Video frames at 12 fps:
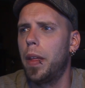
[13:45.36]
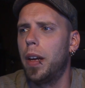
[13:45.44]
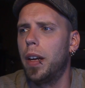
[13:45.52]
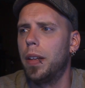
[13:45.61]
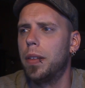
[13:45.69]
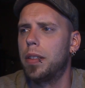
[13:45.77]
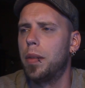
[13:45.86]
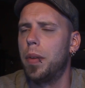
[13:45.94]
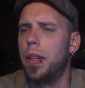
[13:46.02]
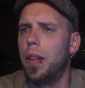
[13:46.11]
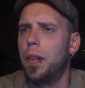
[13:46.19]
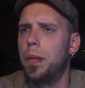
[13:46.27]
and some
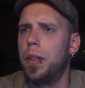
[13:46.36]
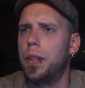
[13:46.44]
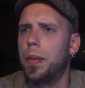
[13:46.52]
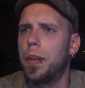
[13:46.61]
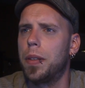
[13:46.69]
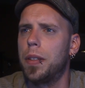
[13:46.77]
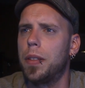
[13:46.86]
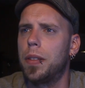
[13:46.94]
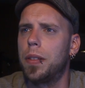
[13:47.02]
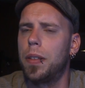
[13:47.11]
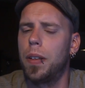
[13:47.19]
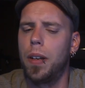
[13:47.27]
of the other resources.